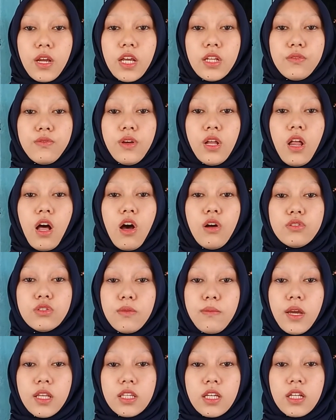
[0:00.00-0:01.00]
it will
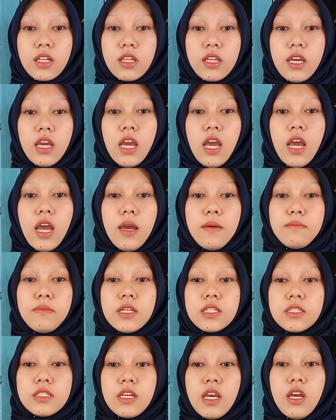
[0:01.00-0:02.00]
automatically
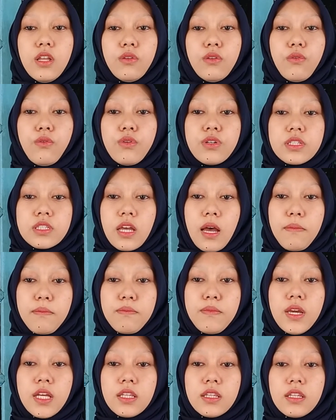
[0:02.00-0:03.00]
be seen who submit